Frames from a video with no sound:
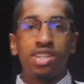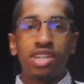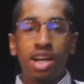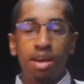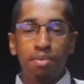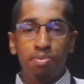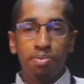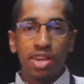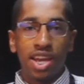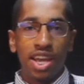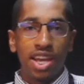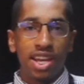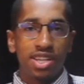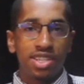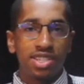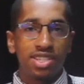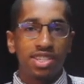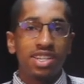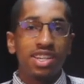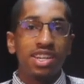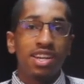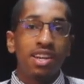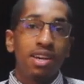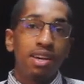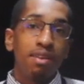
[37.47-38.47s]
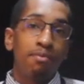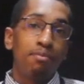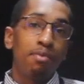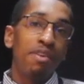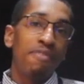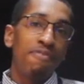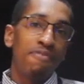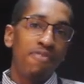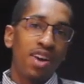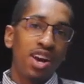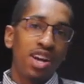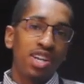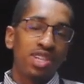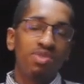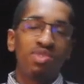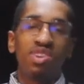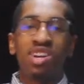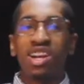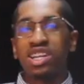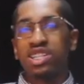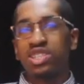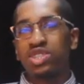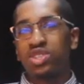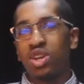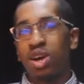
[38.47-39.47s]
cupcakes. But first, we're
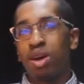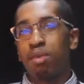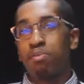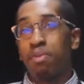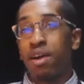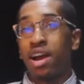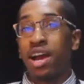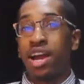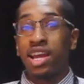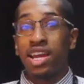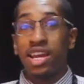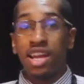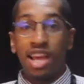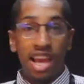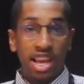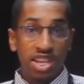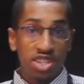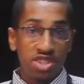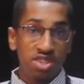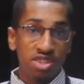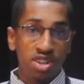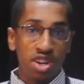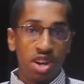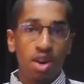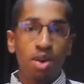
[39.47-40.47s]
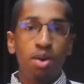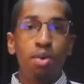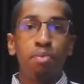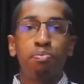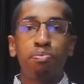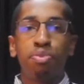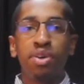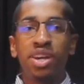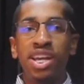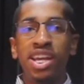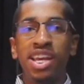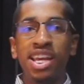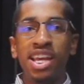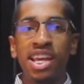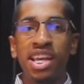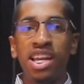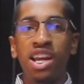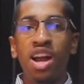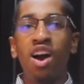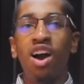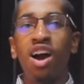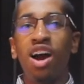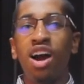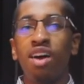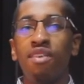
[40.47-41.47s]
going to start by, as you know, preheating
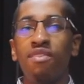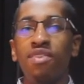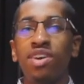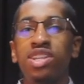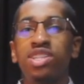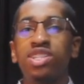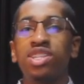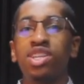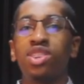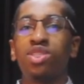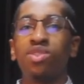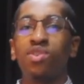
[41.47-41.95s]
our oven to